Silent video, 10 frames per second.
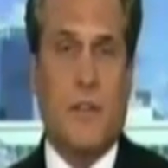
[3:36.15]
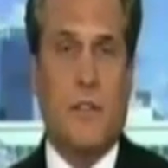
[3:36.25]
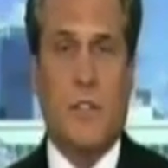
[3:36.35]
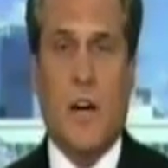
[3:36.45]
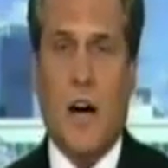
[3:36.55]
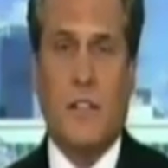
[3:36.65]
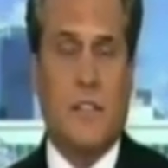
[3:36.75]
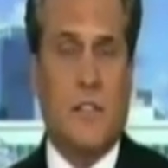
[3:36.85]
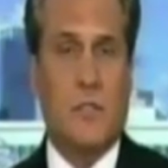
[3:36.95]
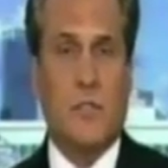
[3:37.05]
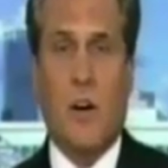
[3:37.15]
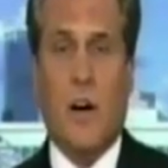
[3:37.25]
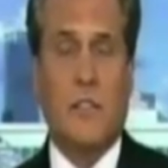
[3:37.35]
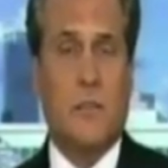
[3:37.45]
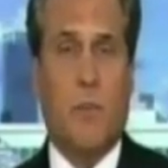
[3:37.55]
there's contents. There's all
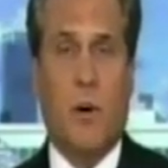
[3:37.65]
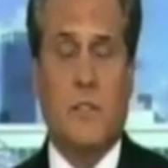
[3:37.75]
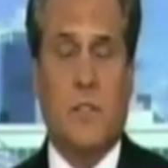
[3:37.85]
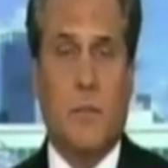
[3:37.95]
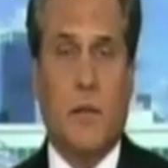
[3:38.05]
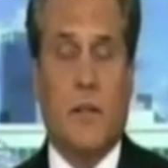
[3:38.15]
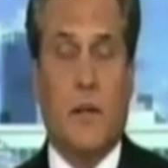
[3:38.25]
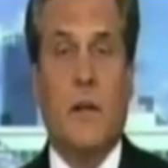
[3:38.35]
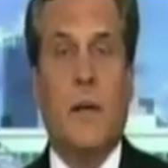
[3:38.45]
kinds of parts of the building.